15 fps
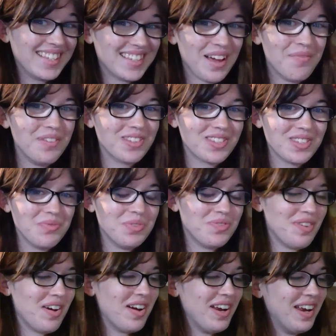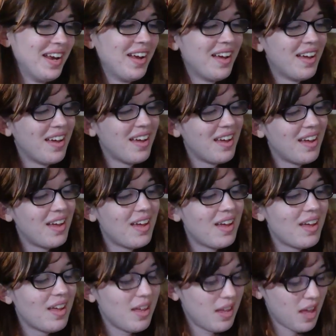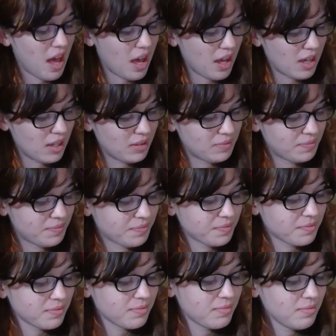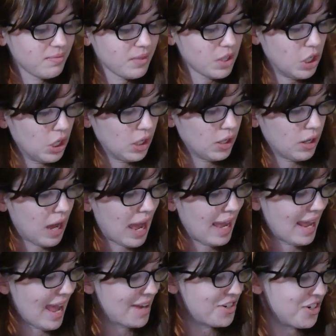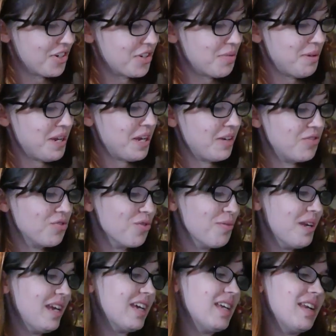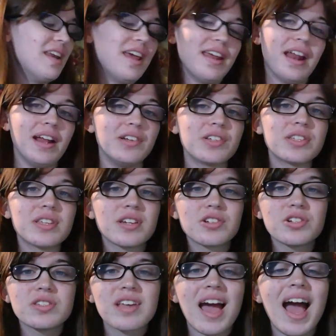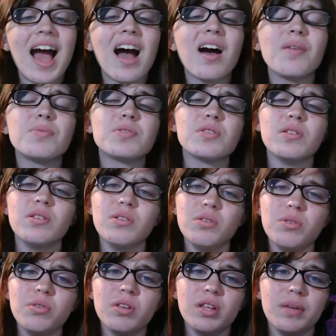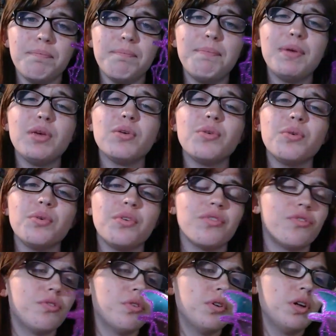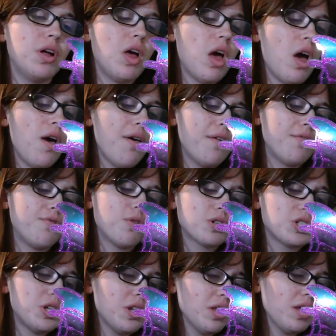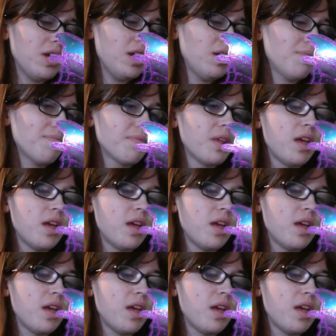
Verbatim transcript: this obviously was very uh, eye catching to me. It drew me in, and I just think she's absolutely beautiful. Unfortunately,